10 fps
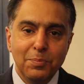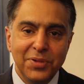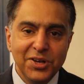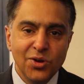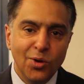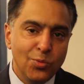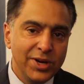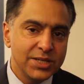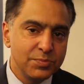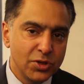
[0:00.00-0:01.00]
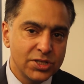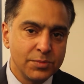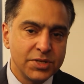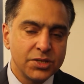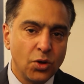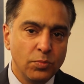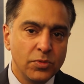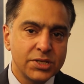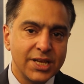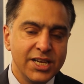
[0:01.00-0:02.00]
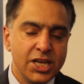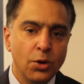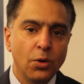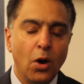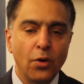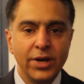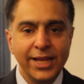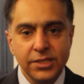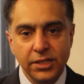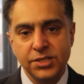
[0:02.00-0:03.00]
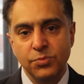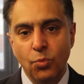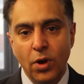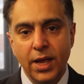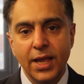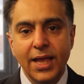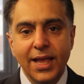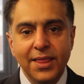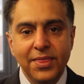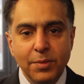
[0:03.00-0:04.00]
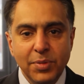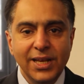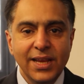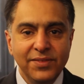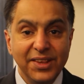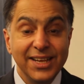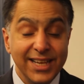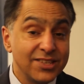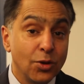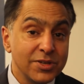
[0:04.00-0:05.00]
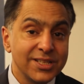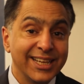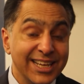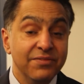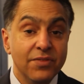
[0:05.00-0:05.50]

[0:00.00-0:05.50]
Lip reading: but not when it's Muslims. It's almost neo-Orientalism, where they believe that it's almost like, in